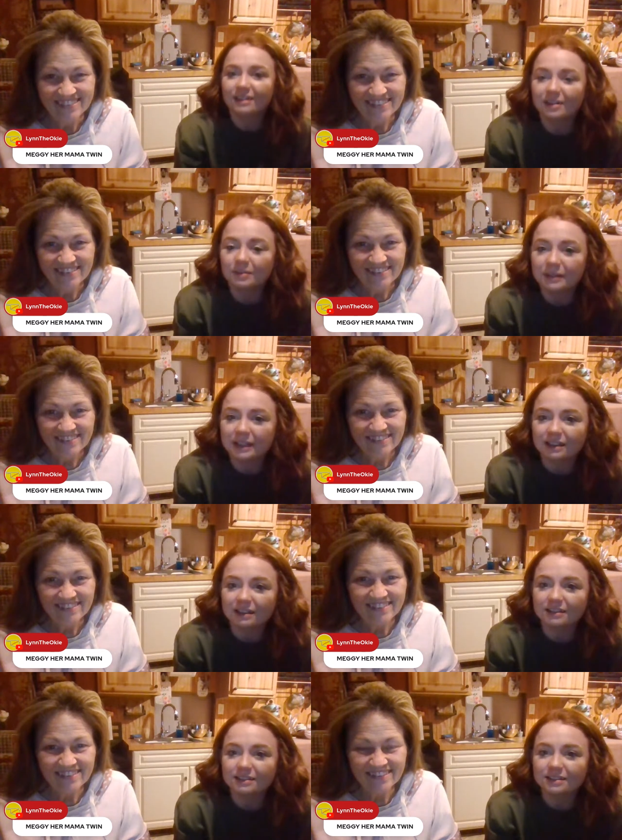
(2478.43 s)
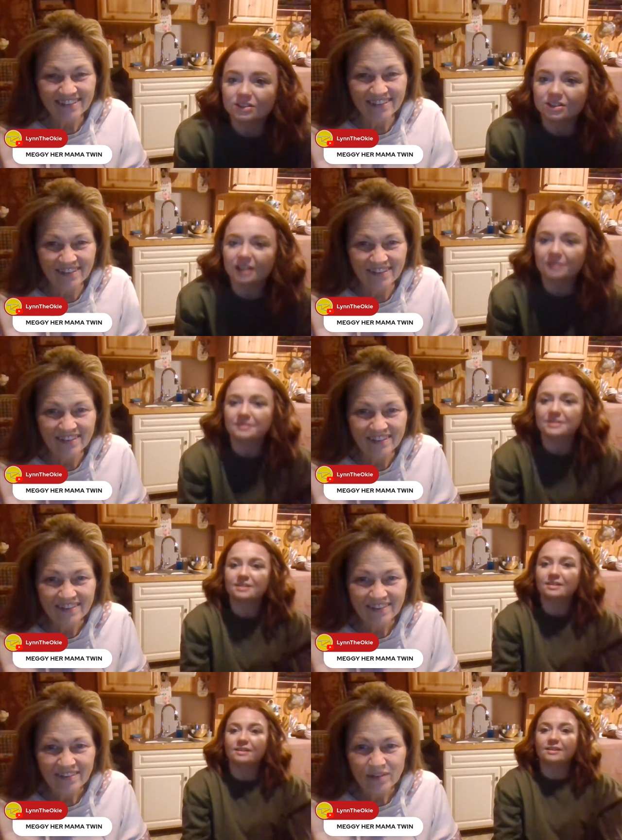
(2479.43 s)
Speaker 1: my goodness, James.
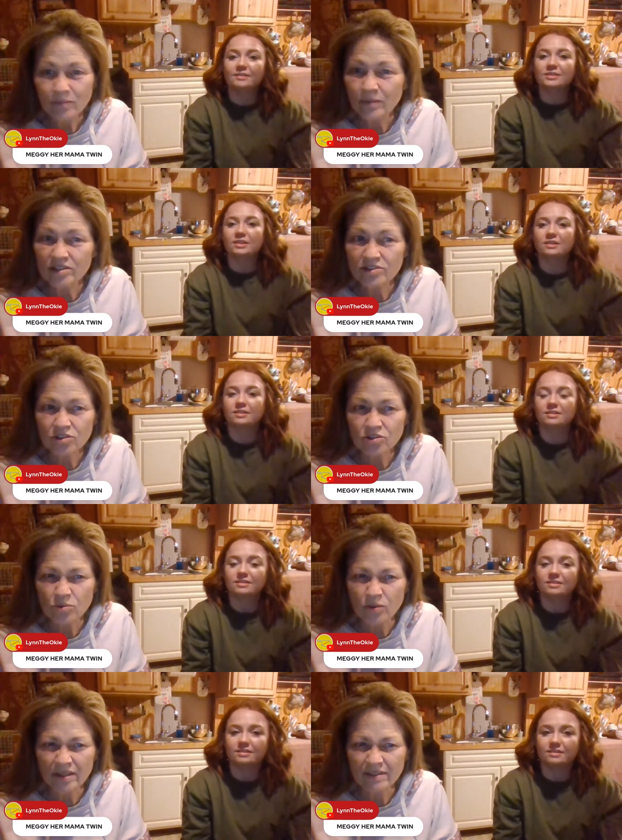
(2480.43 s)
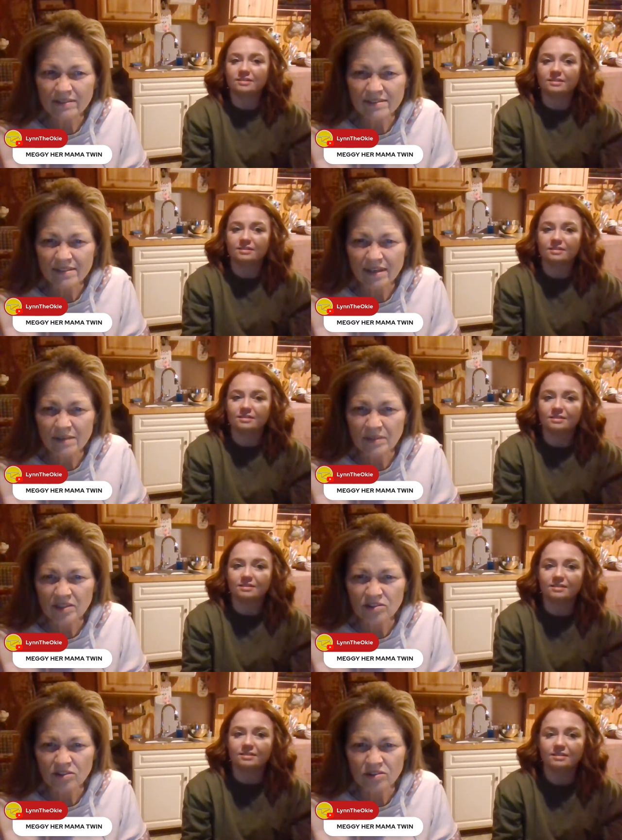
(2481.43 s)
I wish Where's I your twins. I'm not
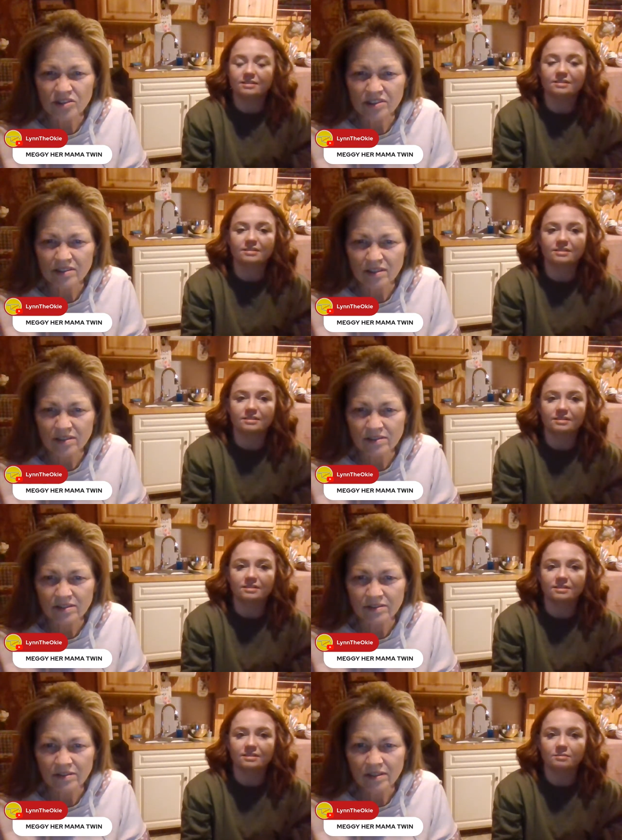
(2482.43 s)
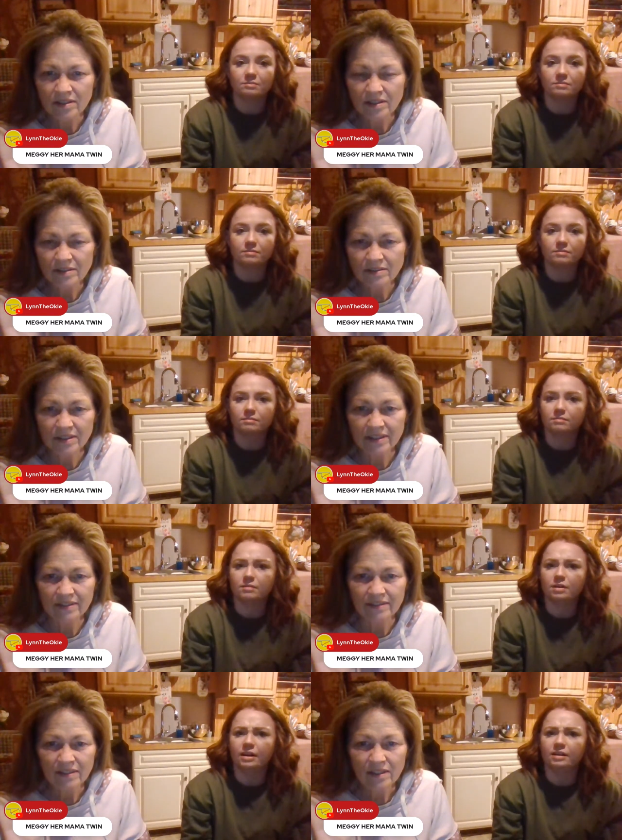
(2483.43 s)
sure who she's talking to. Lynn?
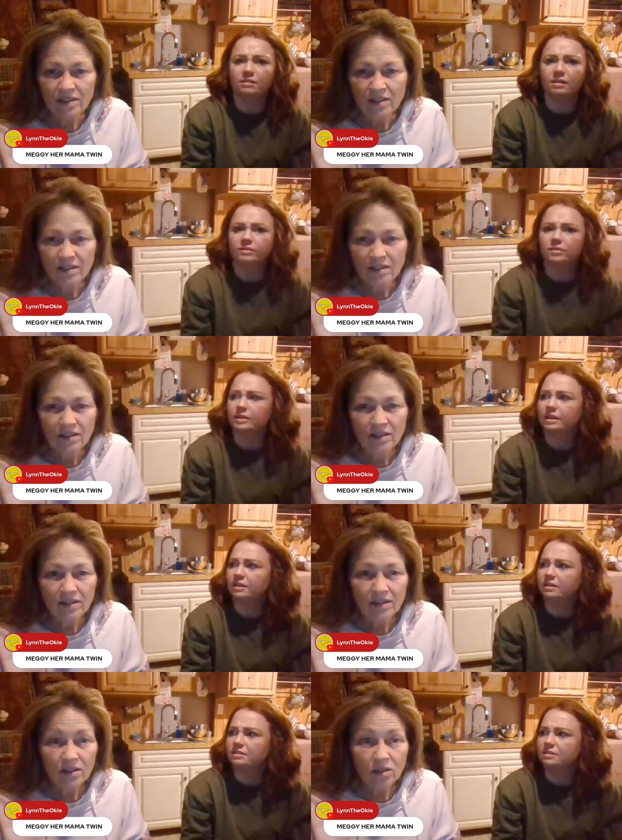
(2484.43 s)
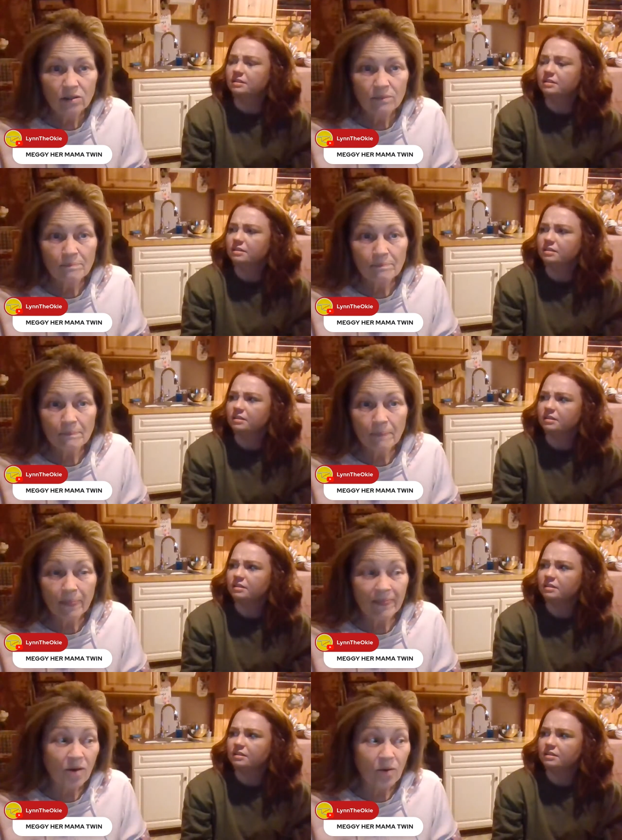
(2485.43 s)
Well, I
Speaker 2: don't have twin kids.
Speaker 1: Mm,
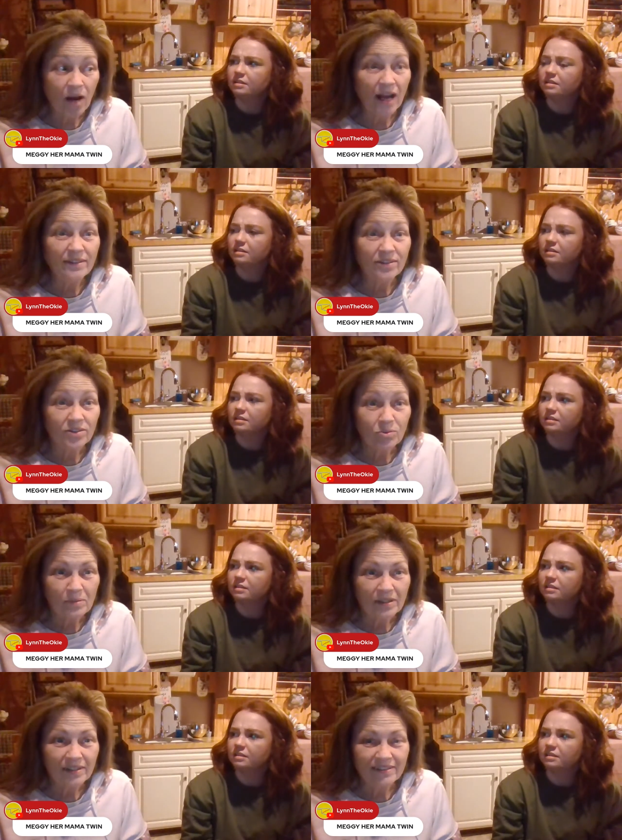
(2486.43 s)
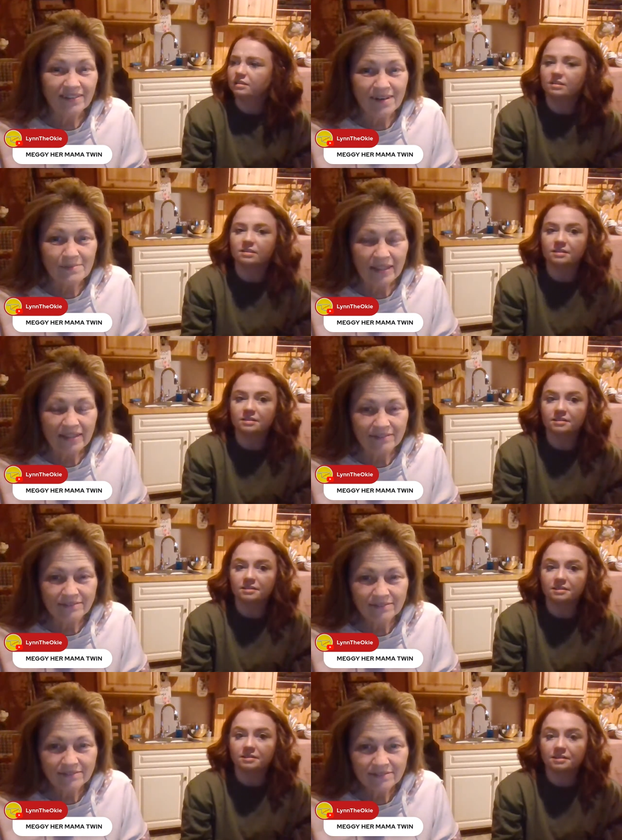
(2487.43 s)
no, I do, but I mean,
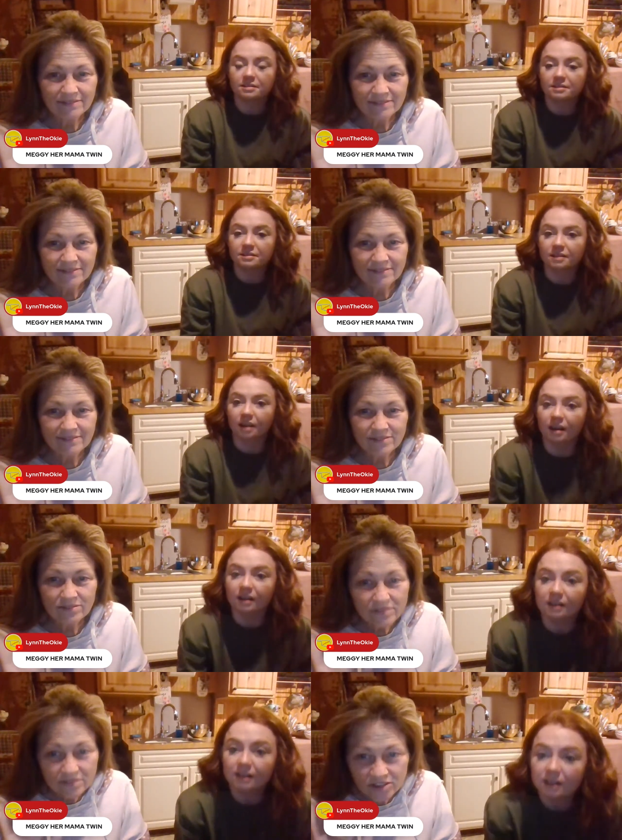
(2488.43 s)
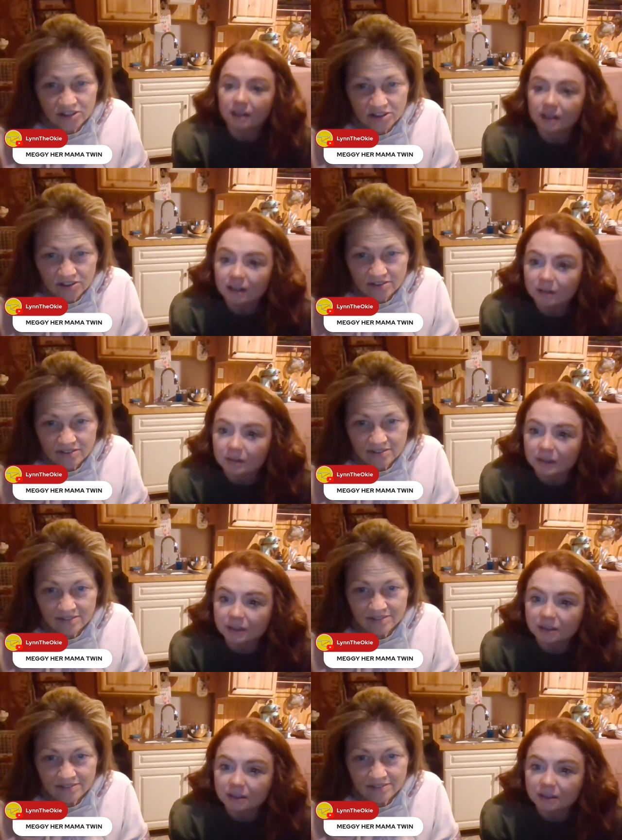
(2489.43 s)
yeah. I mean, it's